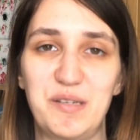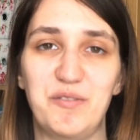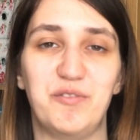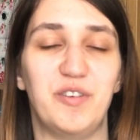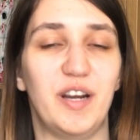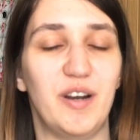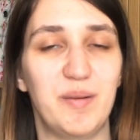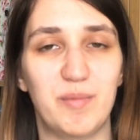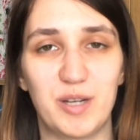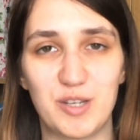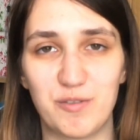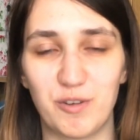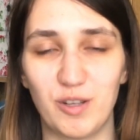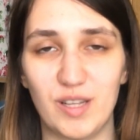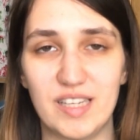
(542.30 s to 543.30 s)
you very
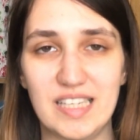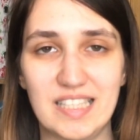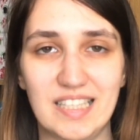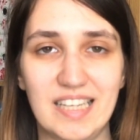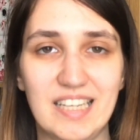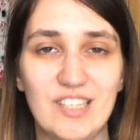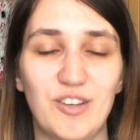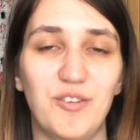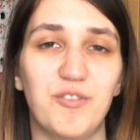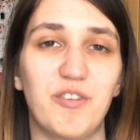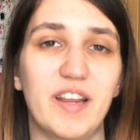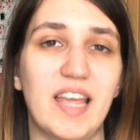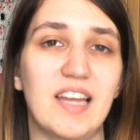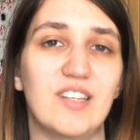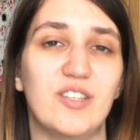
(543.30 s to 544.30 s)
much for listening. Don't
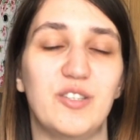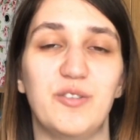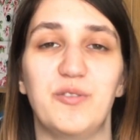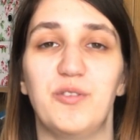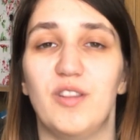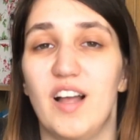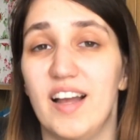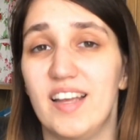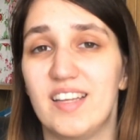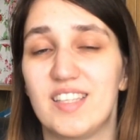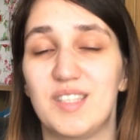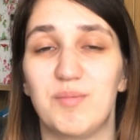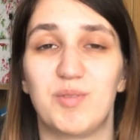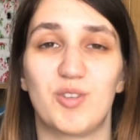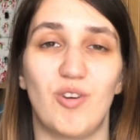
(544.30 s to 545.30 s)
forget to like,
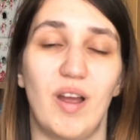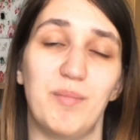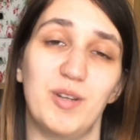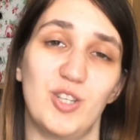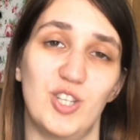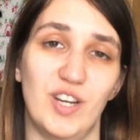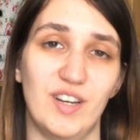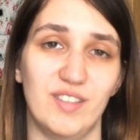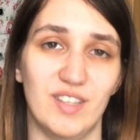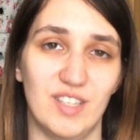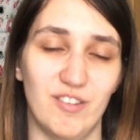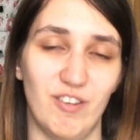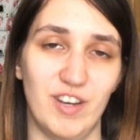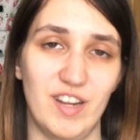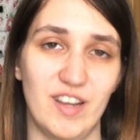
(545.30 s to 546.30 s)
subscribe, and share
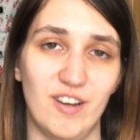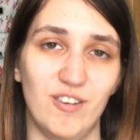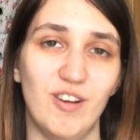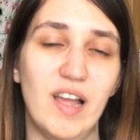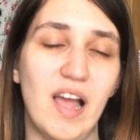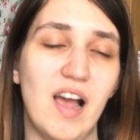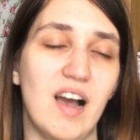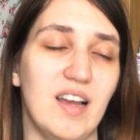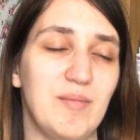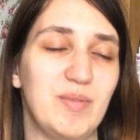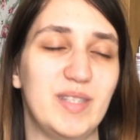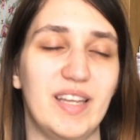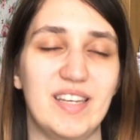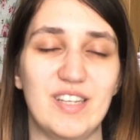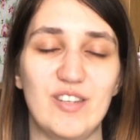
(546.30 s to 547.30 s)
this video.
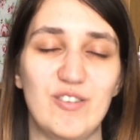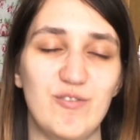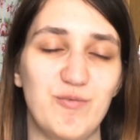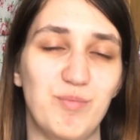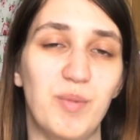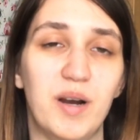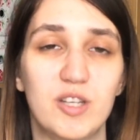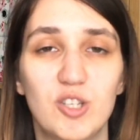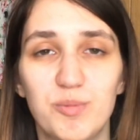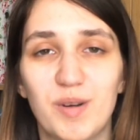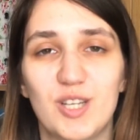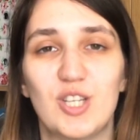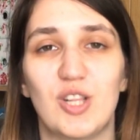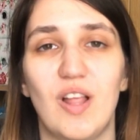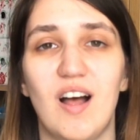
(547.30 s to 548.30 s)
I'm sending you much,
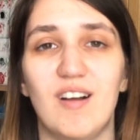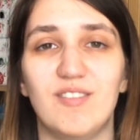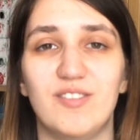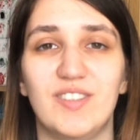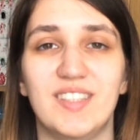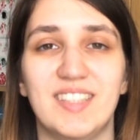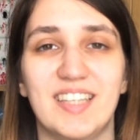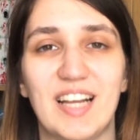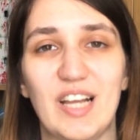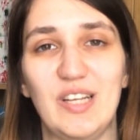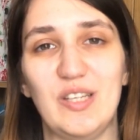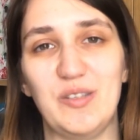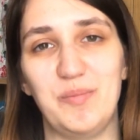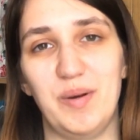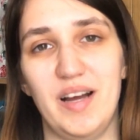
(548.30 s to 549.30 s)
much love.
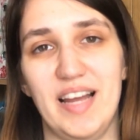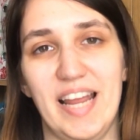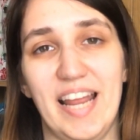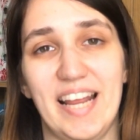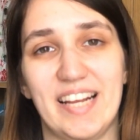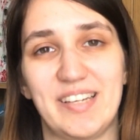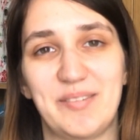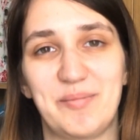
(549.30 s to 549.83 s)
Goodbye.